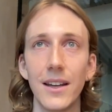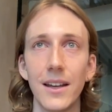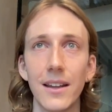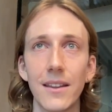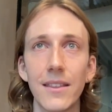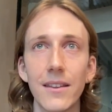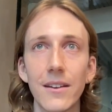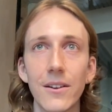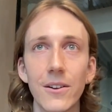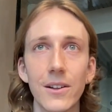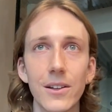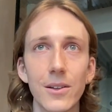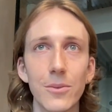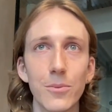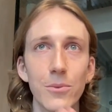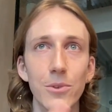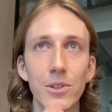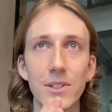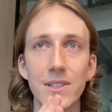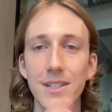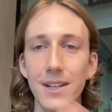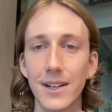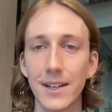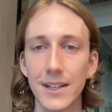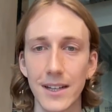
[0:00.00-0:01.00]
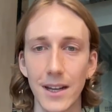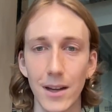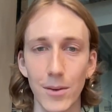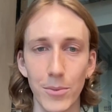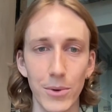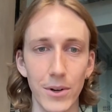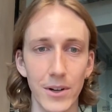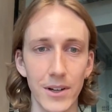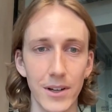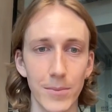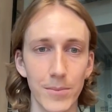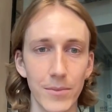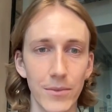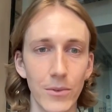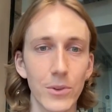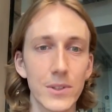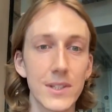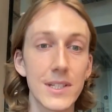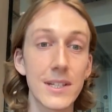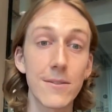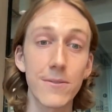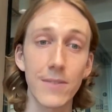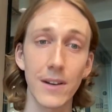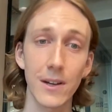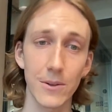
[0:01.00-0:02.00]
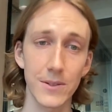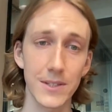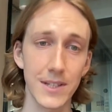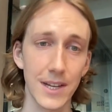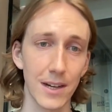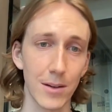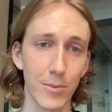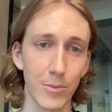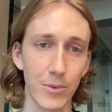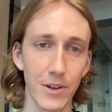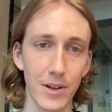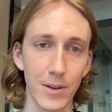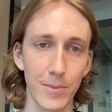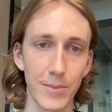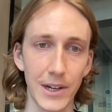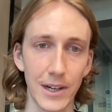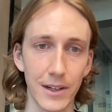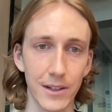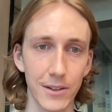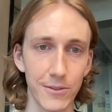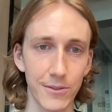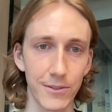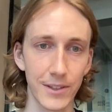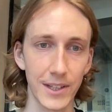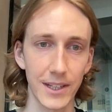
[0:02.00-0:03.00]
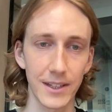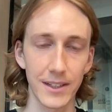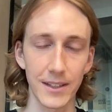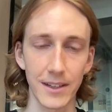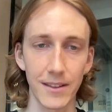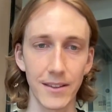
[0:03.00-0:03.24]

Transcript: Ethereum was starting to get DeFi was getting product market fit,